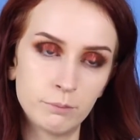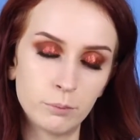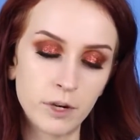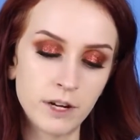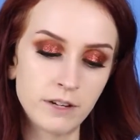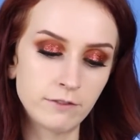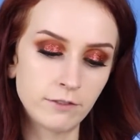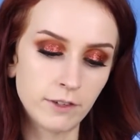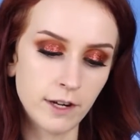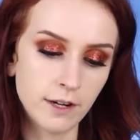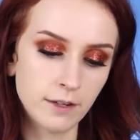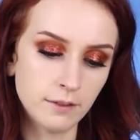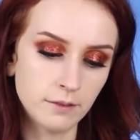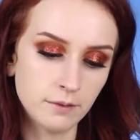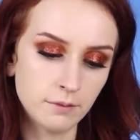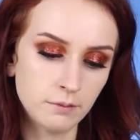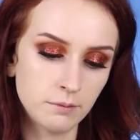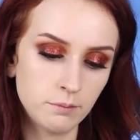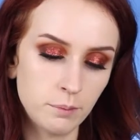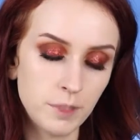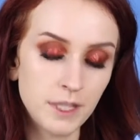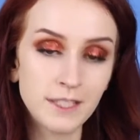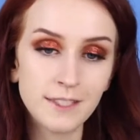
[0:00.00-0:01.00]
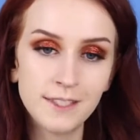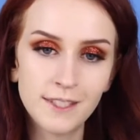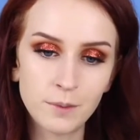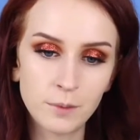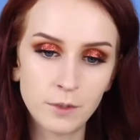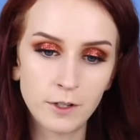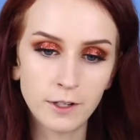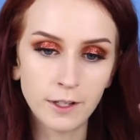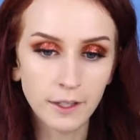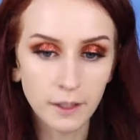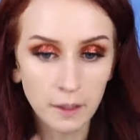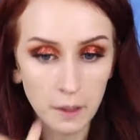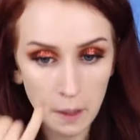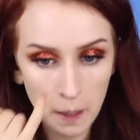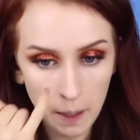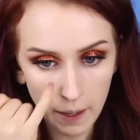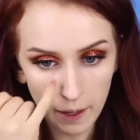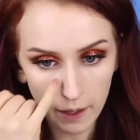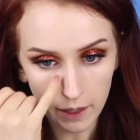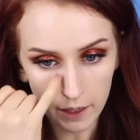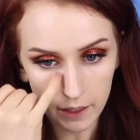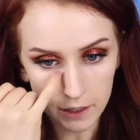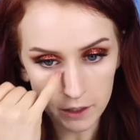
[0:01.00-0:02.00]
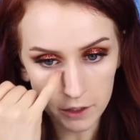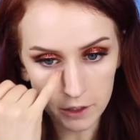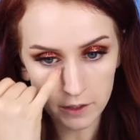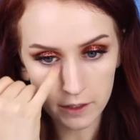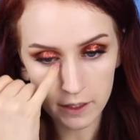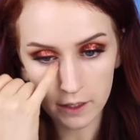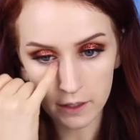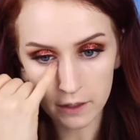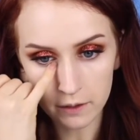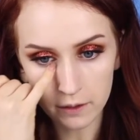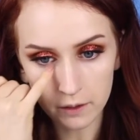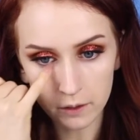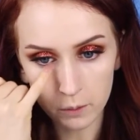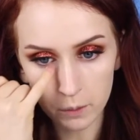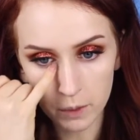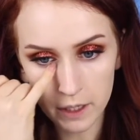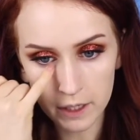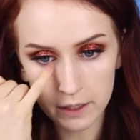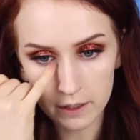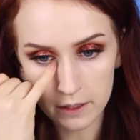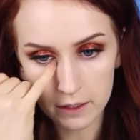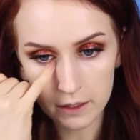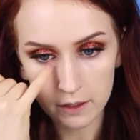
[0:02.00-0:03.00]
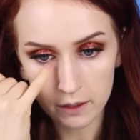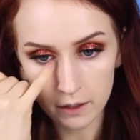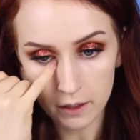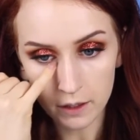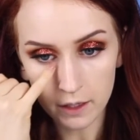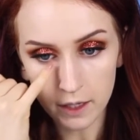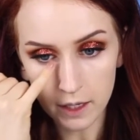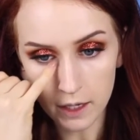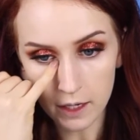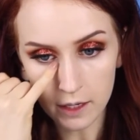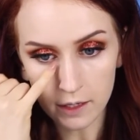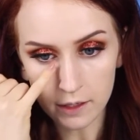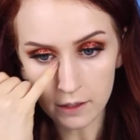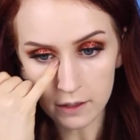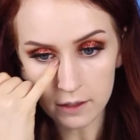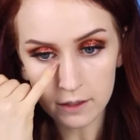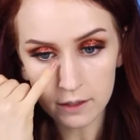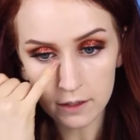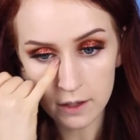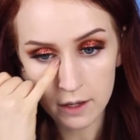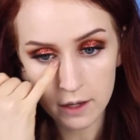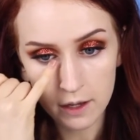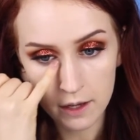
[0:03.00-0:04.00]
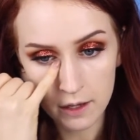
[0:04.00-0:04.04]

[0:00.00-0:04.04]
Brain Fart Pixie Beauty. And I just take a little bit and